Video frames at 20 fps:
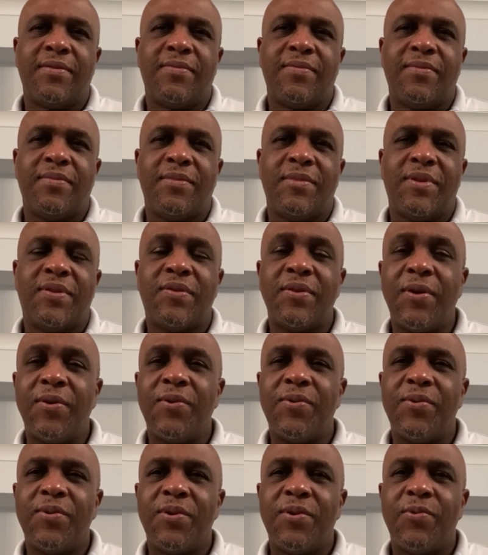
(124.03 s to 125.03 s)

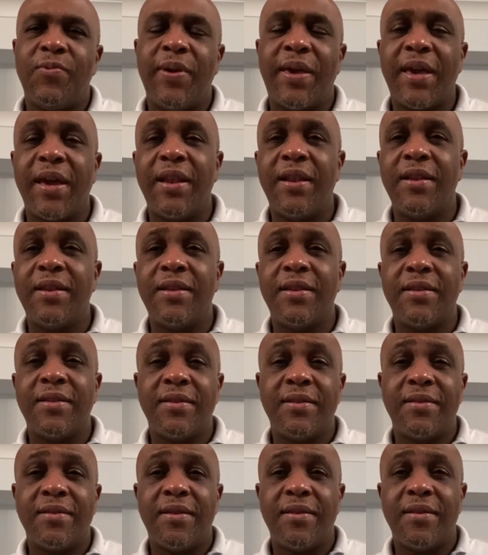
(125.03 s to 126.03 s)
So we can
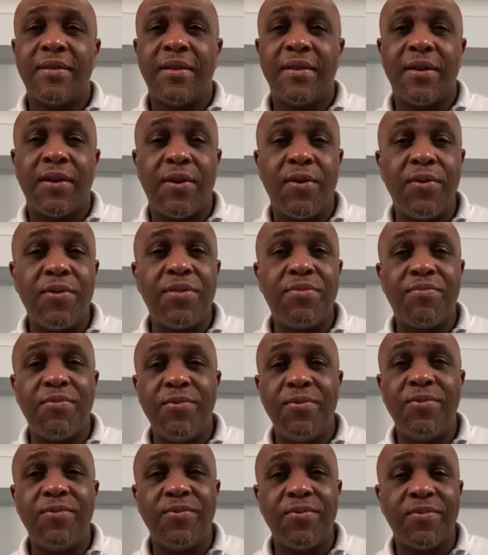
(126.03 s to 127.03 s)
go
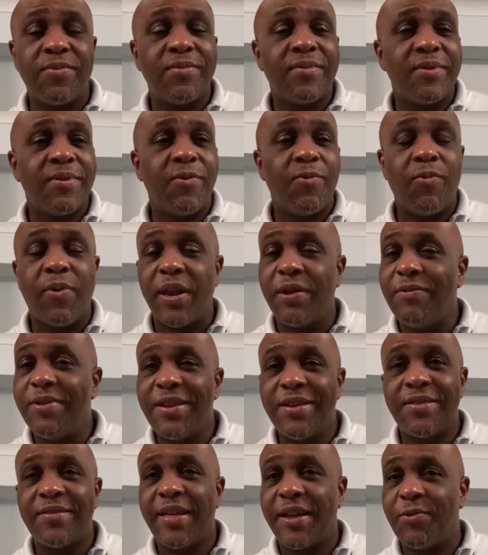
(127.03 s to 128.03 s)
through whatever it
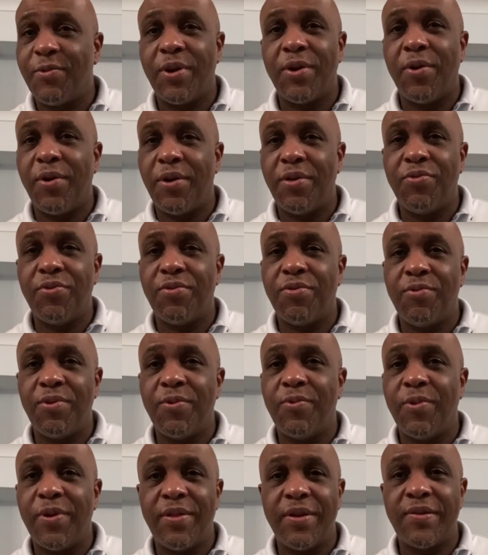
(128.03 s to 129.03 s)
is that we're going through,
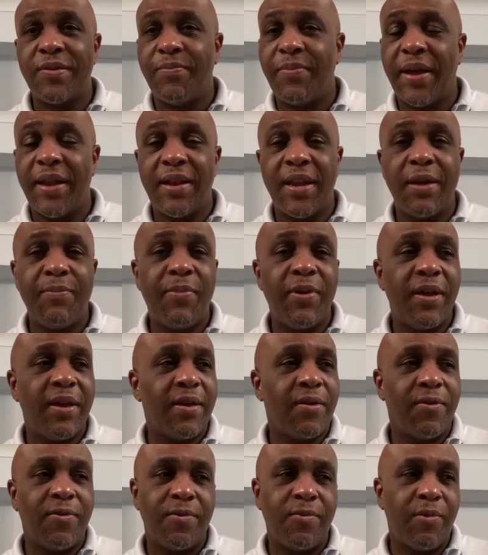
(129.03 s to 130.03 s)
whether it's a pandemic
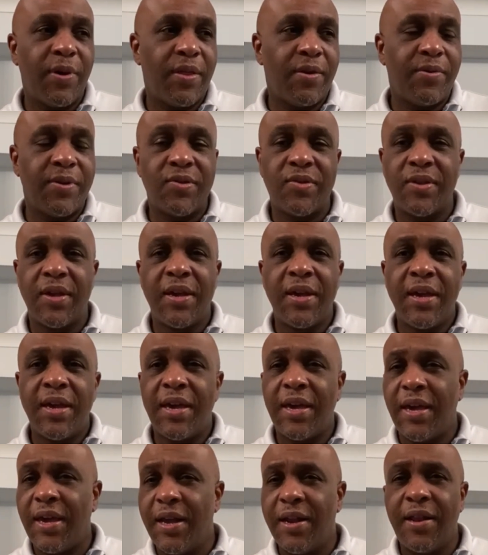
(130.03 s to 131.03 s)
or whether it's
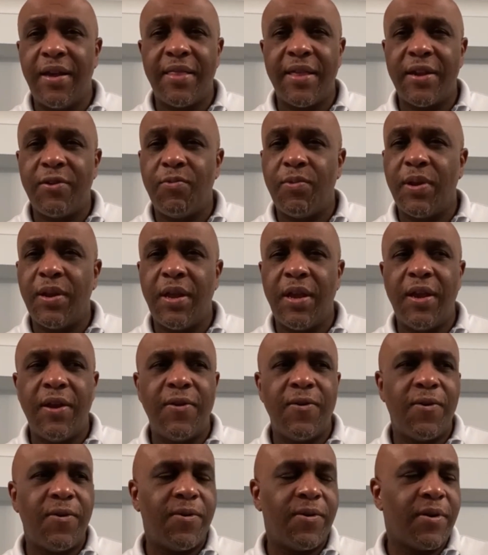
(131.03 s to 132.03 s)
healing that we need
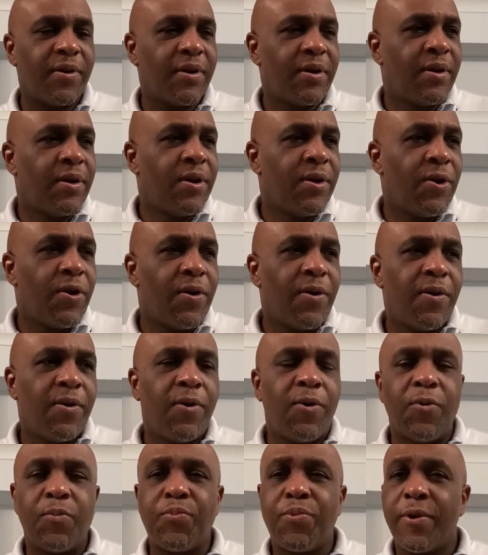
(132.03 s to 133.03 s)
or
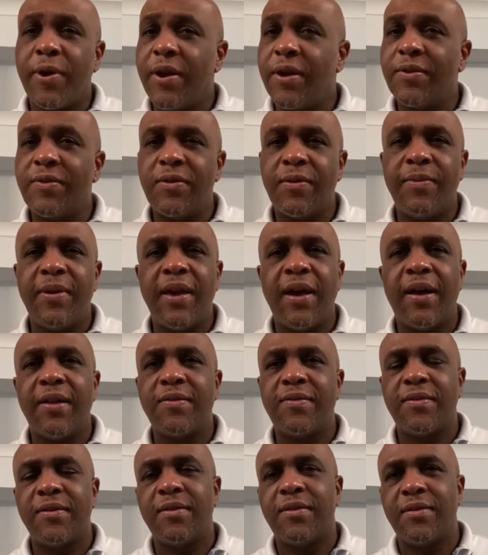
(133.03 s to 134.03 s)
prayers to be
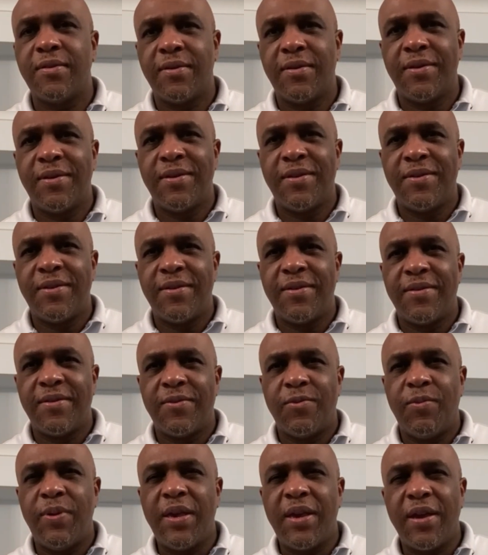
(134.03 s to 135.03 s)
answered.
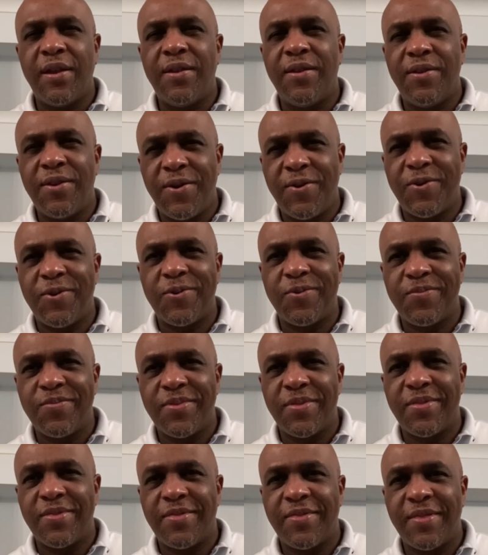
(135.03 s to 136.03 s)
We can know,
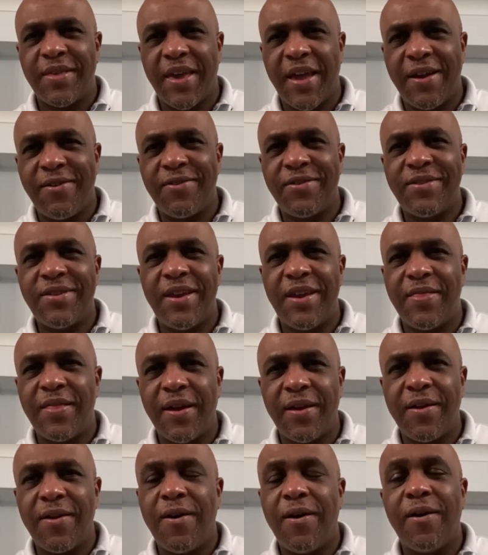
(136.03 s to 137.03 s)
guarantee
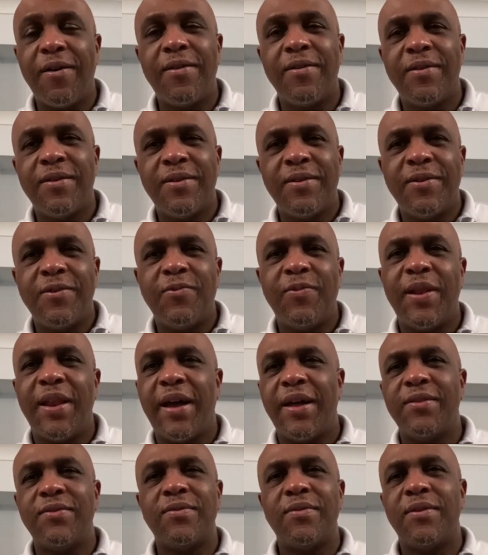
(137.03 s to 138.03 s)
that God will
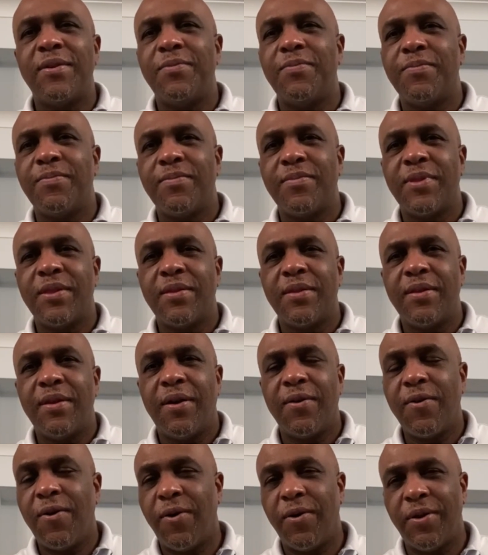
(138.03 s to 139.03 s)
answer them
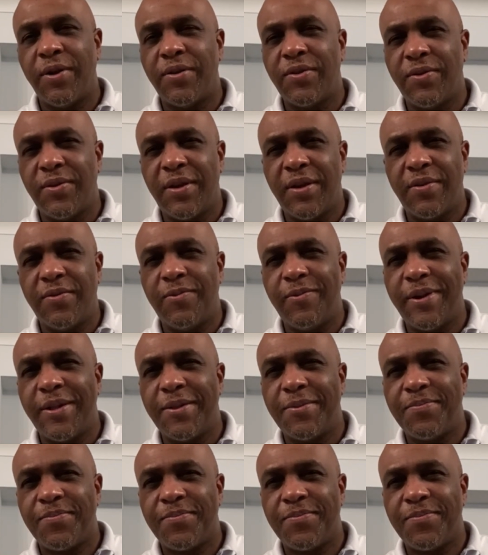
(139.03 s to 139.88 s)
according to his will.